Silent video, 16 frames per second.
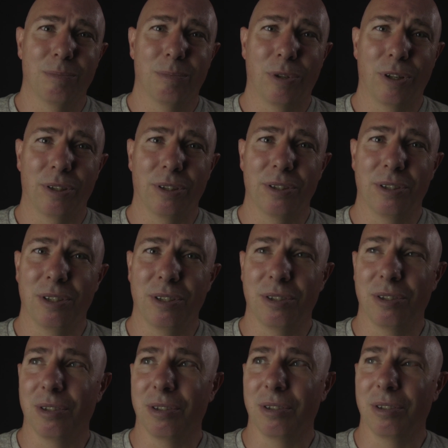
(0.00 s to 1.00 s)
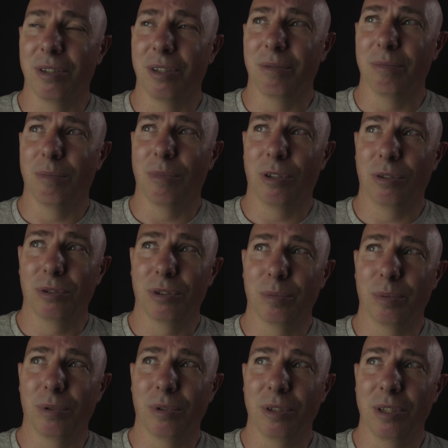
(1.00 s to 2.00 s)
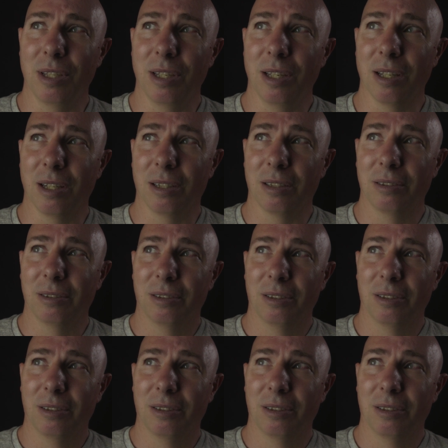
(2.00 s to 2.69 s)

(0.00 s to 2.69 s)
politicians in multiple year